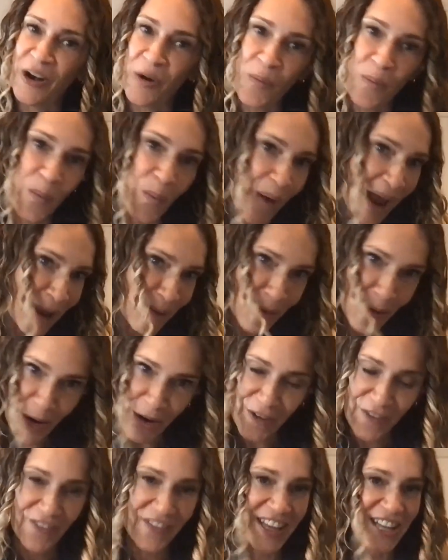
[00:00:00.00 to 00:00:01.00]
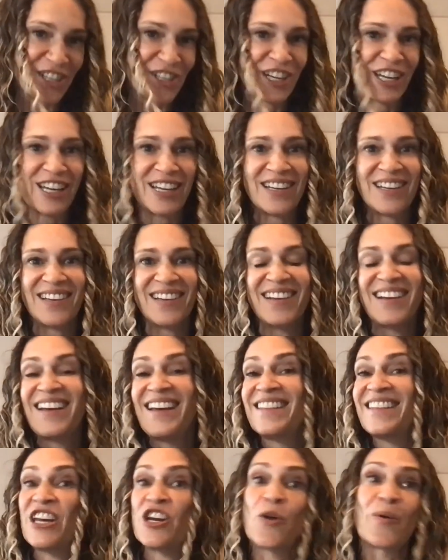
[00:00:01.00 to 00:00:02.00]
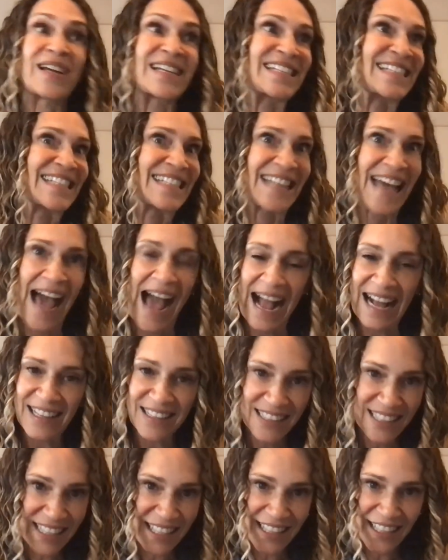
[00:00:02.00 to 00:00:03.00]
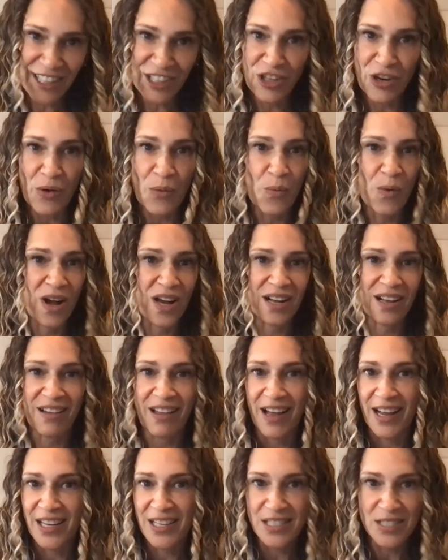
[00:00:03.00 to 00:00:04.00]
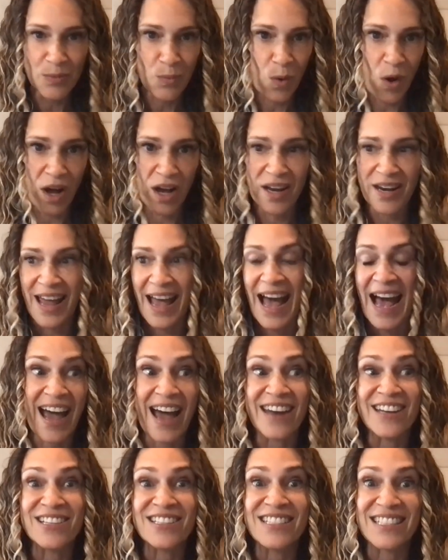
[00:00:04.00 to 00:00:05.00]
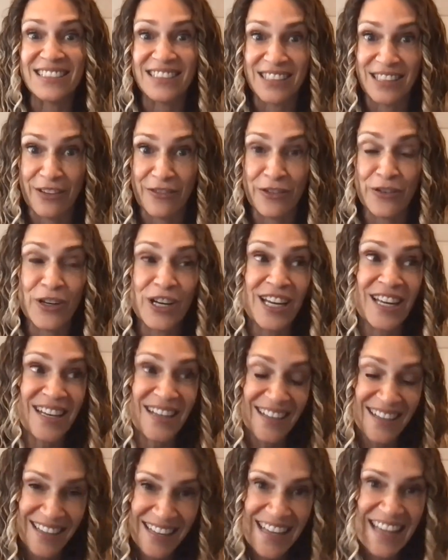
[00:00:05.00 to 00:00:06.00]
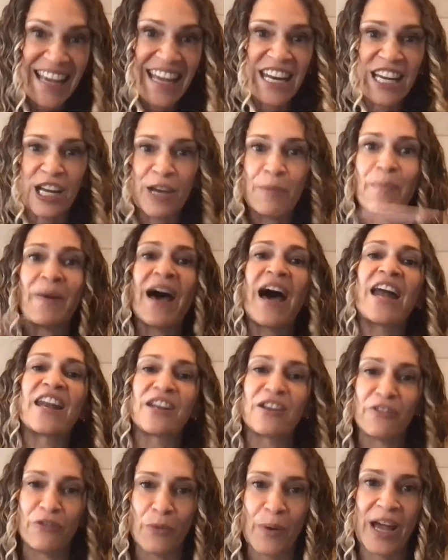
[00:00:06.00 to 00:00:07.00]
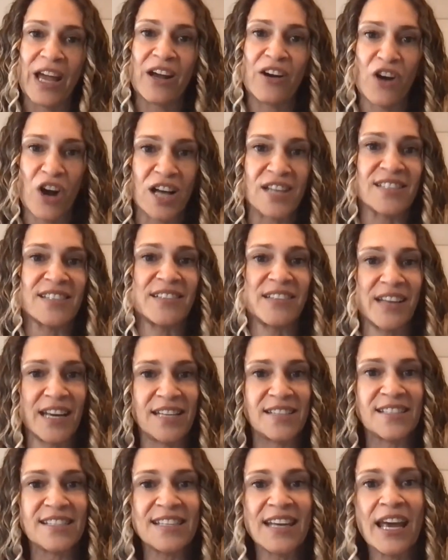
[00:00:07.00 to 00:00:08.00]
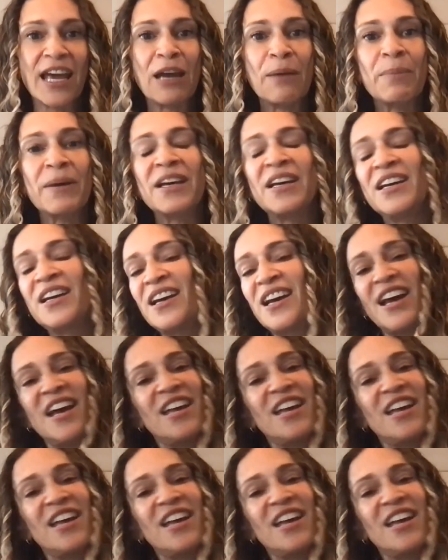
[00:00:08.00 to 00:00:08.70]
that are way more efficient, that know exactly, you know, what clients want and how to deliver it in a competitive way across the landscape.